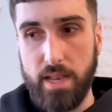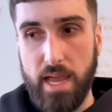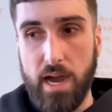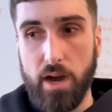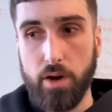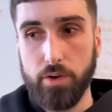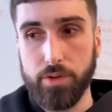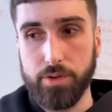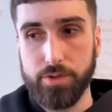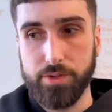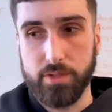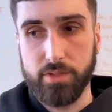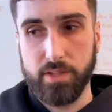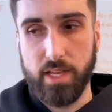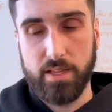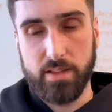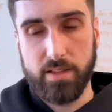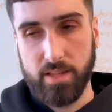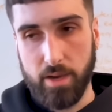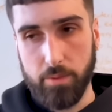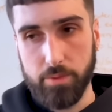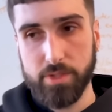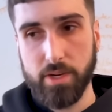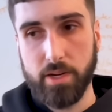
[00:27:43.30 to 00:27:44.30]

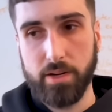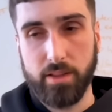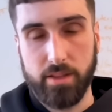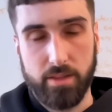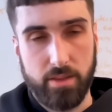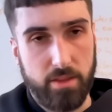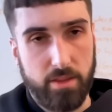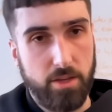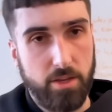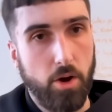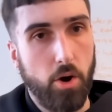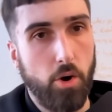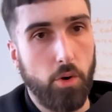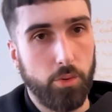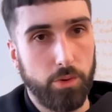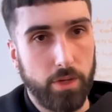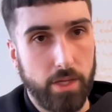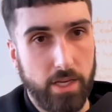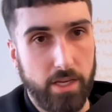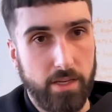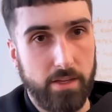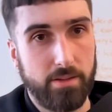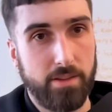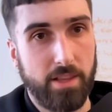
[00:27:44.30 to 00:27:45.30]
that was kind of the
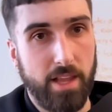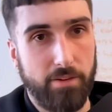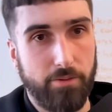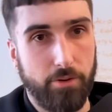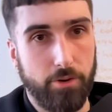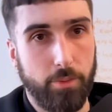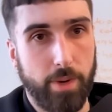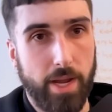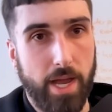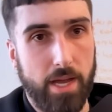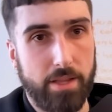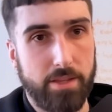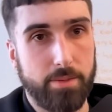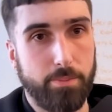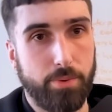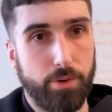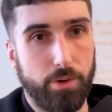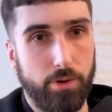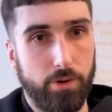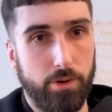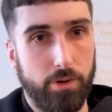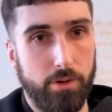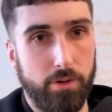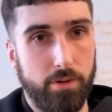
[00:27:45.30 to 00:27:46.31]
only lever we had to
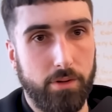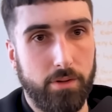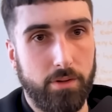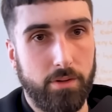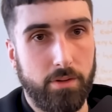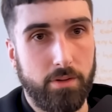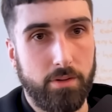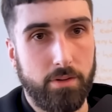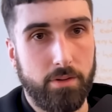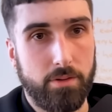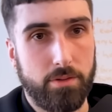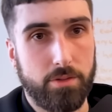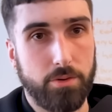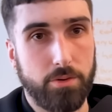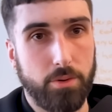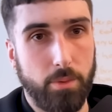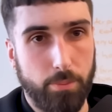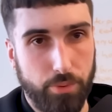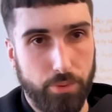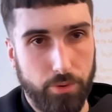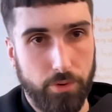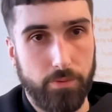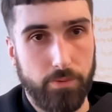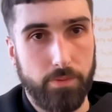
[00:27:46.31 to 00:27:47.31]
pull to
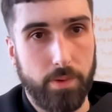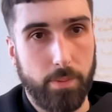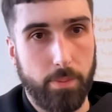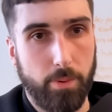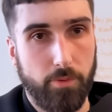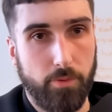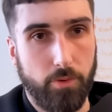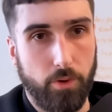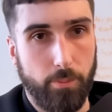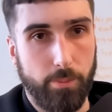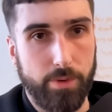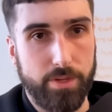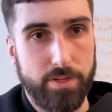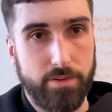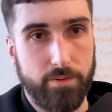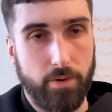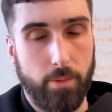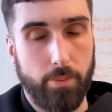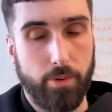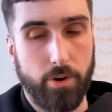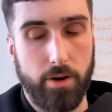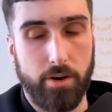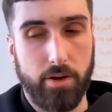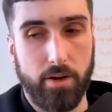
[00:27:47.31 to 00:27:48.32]
improve the performance of
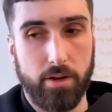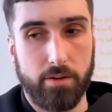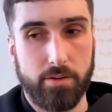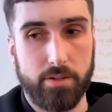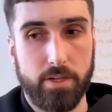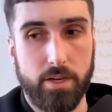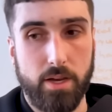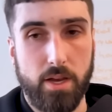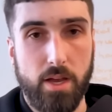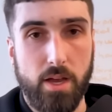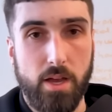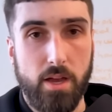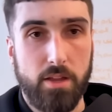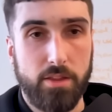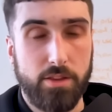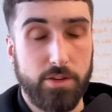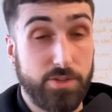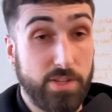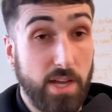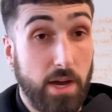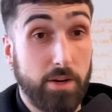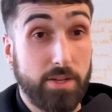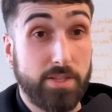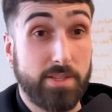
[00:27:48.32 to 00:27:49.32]
our product.
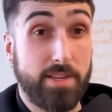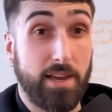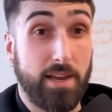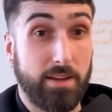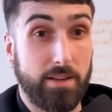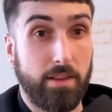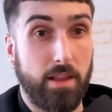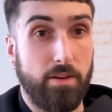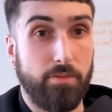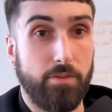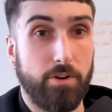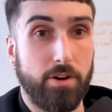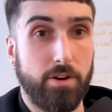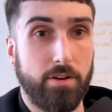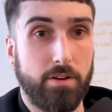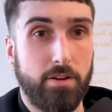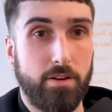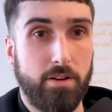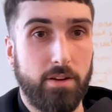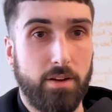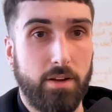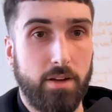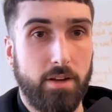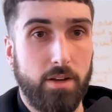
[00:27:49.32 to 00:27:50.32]
There's now a second lever,
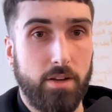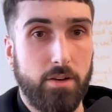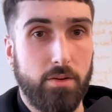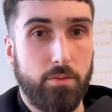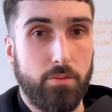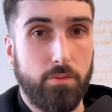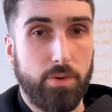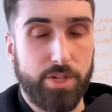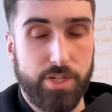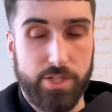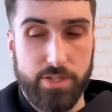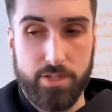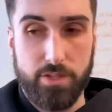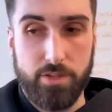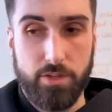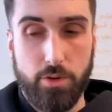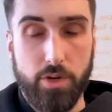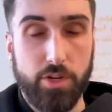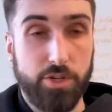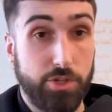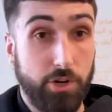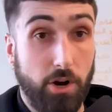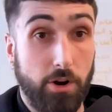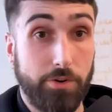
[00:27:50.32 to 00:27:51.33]
which is you
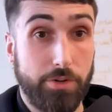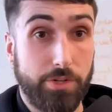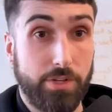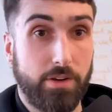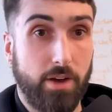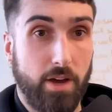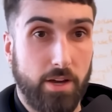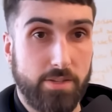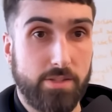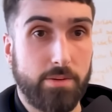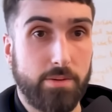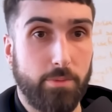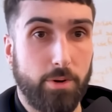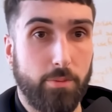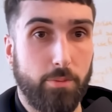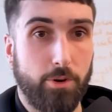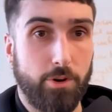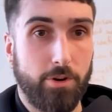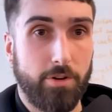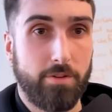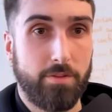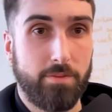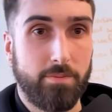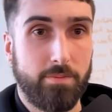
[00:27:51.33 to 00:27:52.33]
can charge the customer
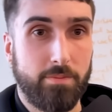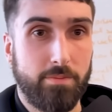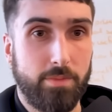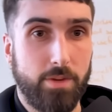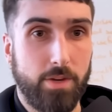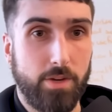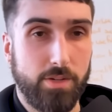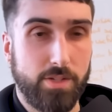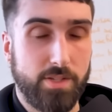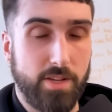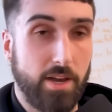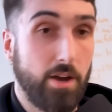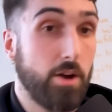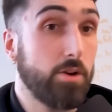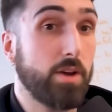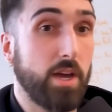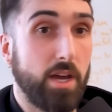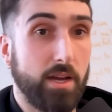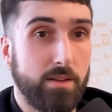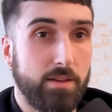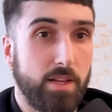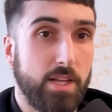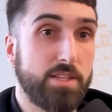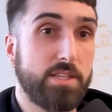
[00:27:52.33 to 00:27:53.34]
more. You can say,
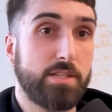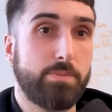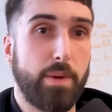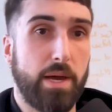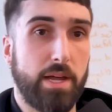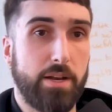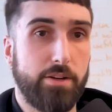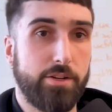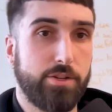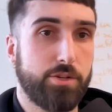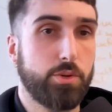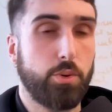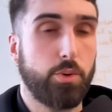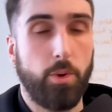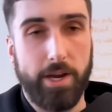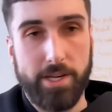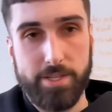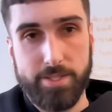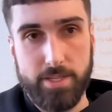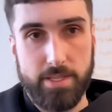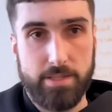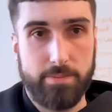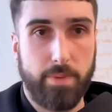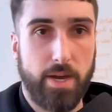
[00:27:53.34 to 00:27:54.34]
okay, let's spend
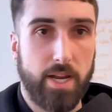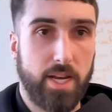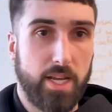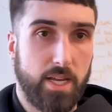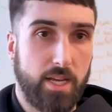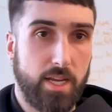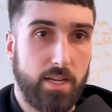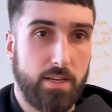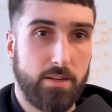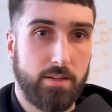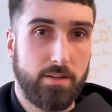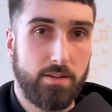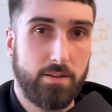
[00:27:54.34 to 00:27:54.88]
twice as many,